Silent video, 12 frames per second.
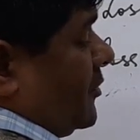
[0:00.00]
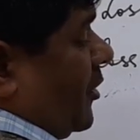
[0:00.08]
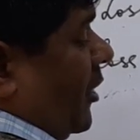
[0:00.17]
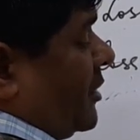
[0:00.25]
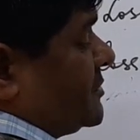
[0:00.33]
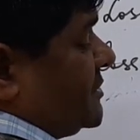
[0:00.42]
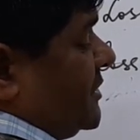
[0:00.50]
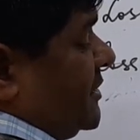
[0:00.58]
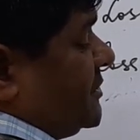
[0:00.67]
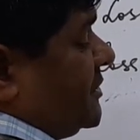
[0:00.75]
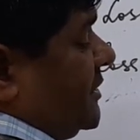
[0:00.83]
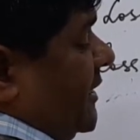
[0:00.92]

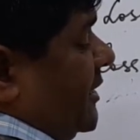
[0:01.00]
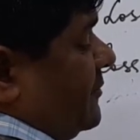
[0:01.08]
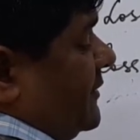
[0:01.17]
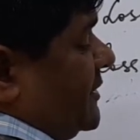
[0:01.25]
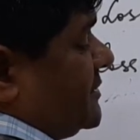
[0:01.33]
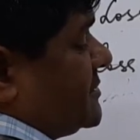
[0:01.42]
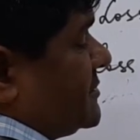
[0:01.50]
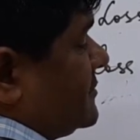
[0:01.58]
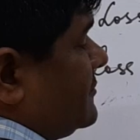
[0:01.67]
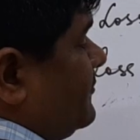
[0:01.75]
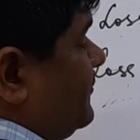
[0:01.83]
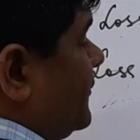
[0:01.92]
Oxidation takes place.
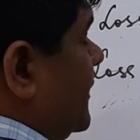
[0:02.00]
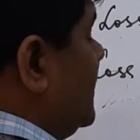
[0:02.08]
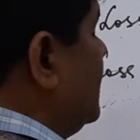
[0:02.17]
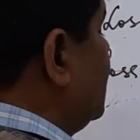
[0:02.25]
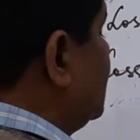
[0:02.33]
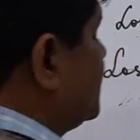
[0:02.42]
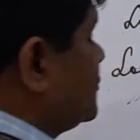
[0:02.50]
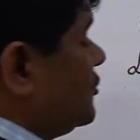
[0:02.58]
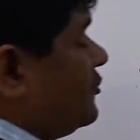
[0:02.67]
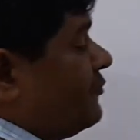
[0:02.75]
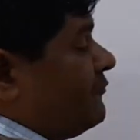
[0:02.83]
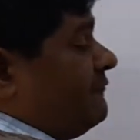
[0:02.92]

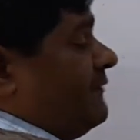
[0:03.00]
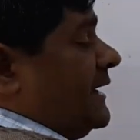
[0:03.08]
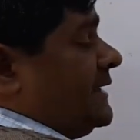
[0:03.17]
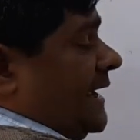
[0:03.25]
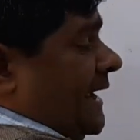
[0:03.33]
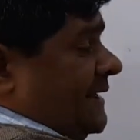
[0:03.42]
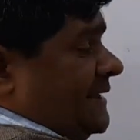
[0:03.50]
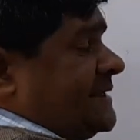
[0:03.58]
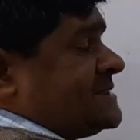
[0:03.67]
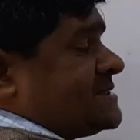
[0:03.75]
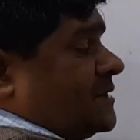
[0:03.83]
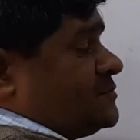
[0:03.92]
So when
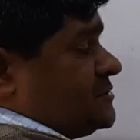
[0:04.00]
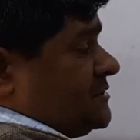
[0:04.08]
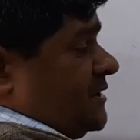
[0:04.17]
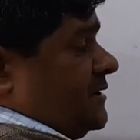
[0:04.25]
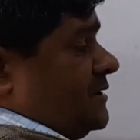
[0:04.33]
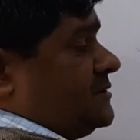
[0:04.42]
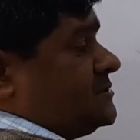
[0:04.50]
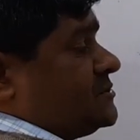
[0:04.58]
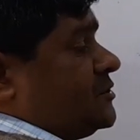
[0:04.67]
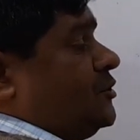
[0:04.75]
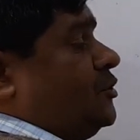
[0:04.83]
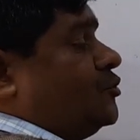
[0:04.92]
any
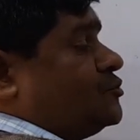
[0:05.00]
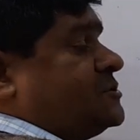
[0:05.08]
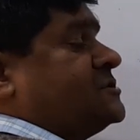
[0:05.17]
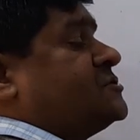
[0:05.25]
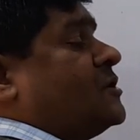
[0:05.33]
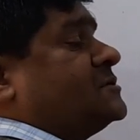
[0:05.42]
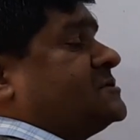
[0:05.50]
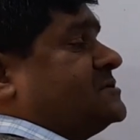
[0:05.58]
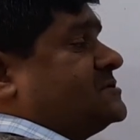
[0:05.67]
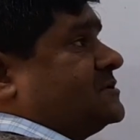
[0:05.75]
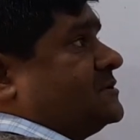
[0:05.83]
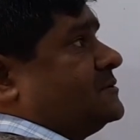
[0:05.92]
substance loses
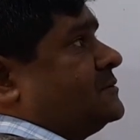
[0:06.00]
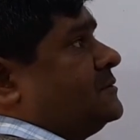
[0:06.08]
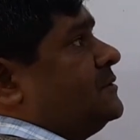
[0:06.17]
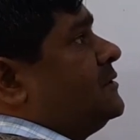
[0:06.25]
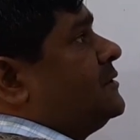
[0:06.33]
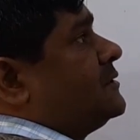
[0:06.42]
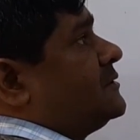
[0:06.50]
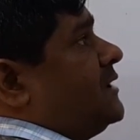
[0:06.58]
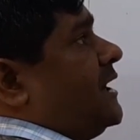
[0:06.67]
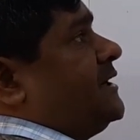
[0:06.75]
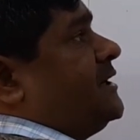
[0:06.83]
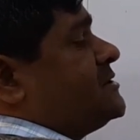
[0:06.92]
oxygen,
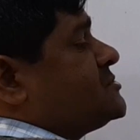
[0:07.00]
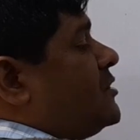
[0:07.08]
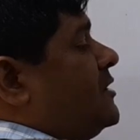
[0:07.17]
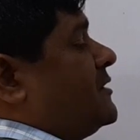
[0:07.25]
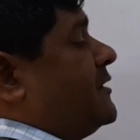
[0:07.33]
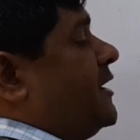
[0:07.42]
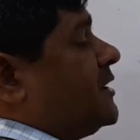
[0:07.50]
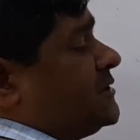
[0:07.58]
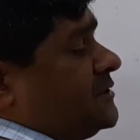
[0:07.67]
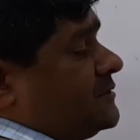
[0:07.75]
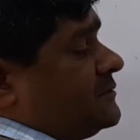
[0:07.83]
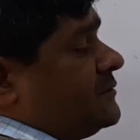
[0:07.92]
then it is called
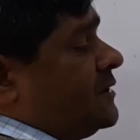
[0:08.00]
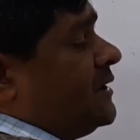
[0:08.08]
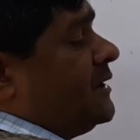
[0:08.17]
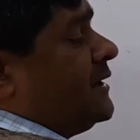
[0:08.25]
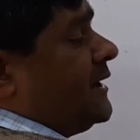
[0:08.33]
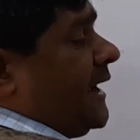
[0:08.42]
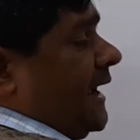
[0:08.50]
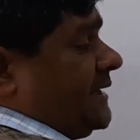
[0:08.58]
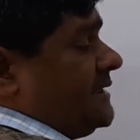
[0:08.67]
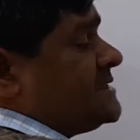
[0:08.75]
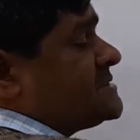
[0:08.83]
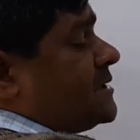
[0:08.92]
reduction.
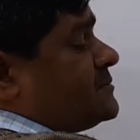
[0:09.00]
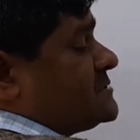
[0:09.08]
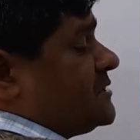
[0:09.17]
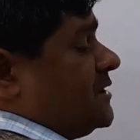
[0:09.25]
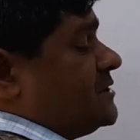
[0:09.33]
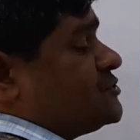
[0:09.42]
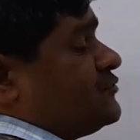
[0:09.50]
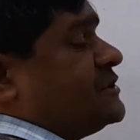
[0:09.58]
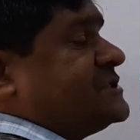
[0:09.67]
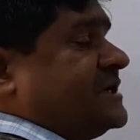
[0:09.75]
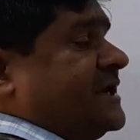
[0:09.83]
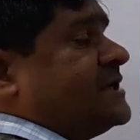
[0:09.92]
Any substance
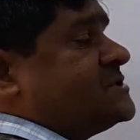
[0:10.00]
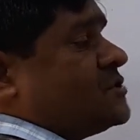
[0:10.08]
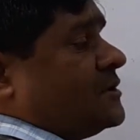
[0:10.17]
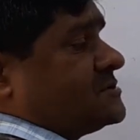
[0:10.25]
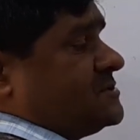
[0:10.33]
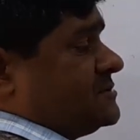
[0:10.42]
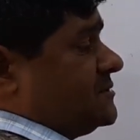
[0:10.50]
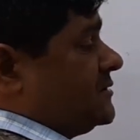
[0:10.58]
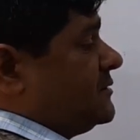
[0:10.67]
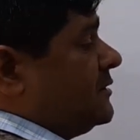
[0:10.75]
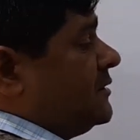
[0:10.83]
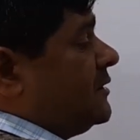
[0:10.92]
which gains
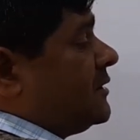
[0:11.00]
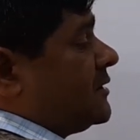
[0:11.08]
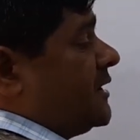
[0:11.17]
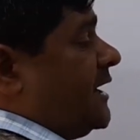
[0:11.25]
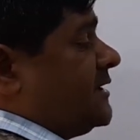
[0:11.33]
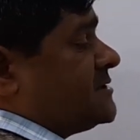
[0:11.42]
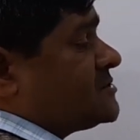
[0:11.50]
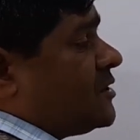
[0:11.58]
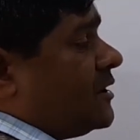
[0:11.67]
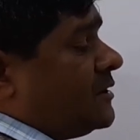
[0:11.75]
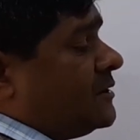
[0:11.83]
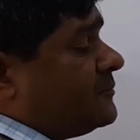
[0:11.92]
oxygen, that is
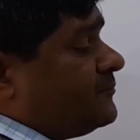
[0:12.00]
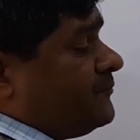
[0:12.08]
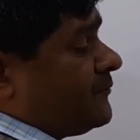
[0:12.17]
called